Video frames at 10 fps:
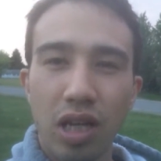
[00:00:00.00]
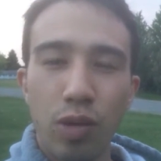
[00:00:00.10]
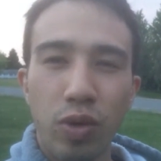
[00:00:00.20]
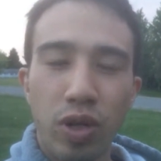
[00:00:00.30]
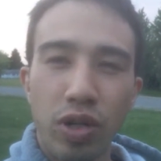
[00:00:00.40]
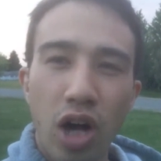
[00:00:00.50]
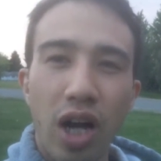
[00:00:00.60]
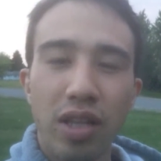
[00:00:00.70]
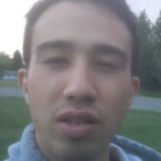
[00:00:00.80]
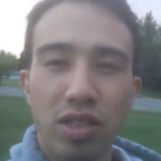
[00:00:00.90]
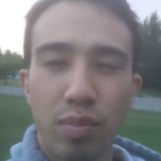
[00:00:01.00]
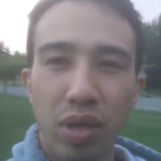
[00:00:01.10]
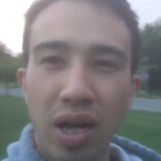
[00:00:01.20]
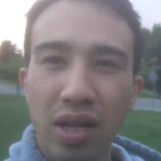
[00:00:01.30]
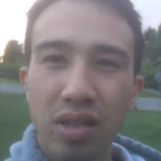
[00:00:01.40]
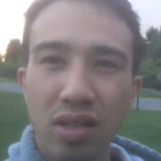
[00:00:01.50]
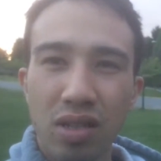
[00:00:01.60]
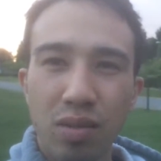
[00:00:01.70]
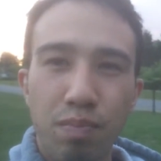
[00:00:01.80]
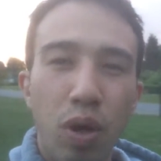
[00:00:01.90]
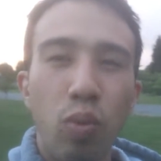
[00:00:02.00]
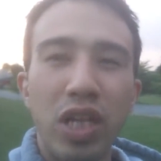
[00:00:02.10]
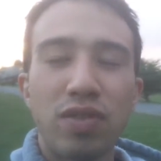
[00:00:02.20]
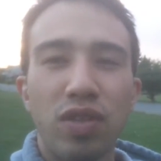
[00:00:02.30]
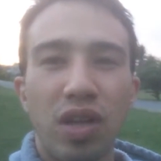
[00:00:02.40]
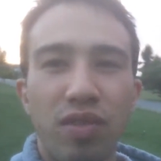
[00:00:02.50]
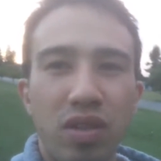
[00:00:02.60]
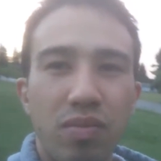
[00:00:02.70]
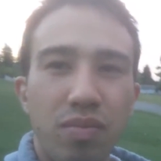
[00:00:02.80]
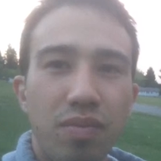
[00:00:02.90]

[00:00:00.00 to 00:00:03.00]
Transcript: and we are not ill-supplied, but wasteful of it."